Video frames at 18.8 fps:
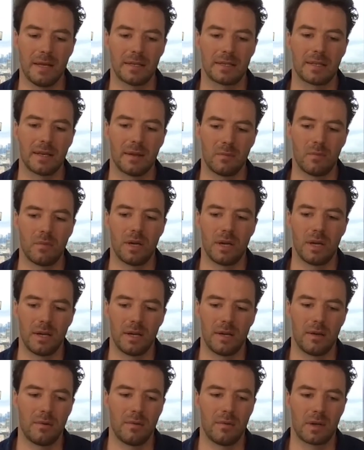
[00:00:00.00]
that
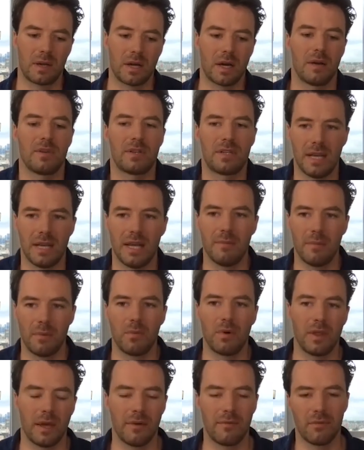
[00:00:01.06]
we're kind of a team and we're
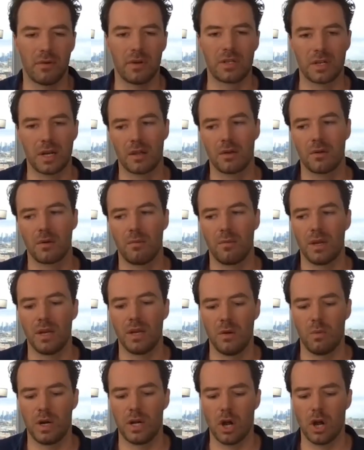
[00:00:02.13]
there for each other. And we
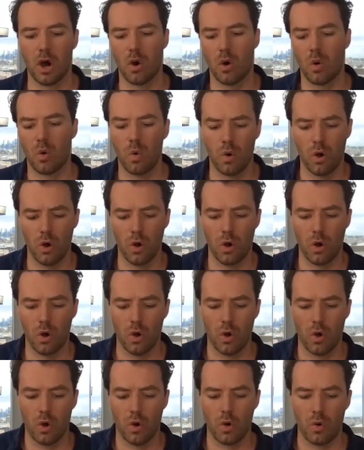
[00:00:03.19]
know
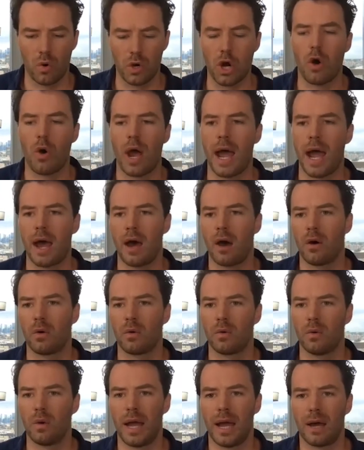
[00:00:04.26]

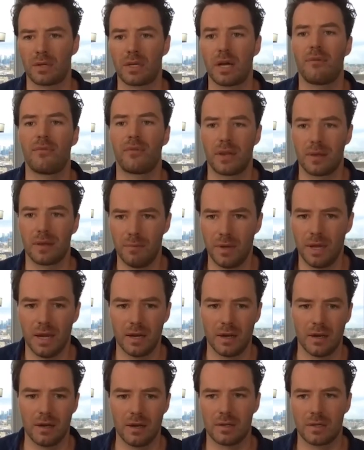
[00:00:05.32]
how tough it can be
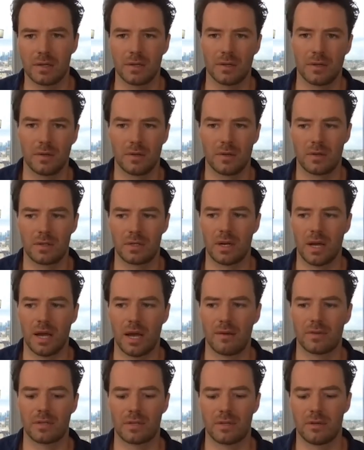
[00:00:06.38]
to
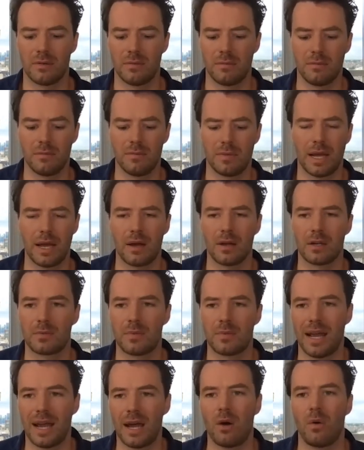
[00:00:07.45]
have some downs,
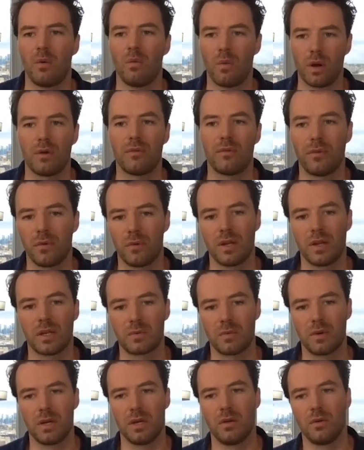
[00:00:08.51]
but how wonderful it is
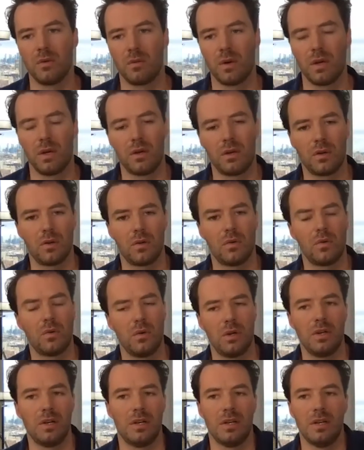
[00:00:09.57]
when you do
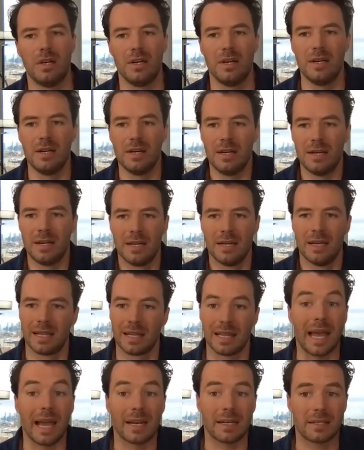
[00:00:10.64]

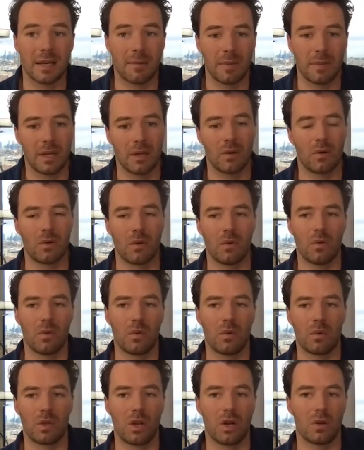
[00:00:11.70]
land something or
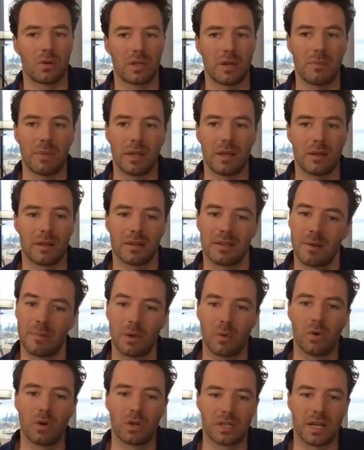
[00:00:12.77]
you know, something
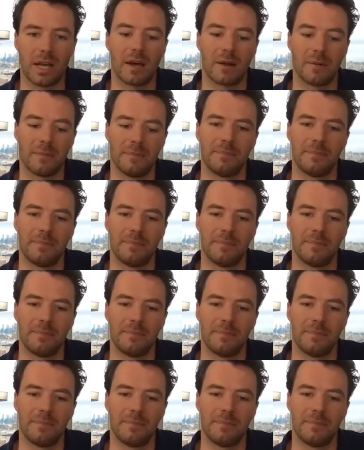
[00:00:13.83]
works out.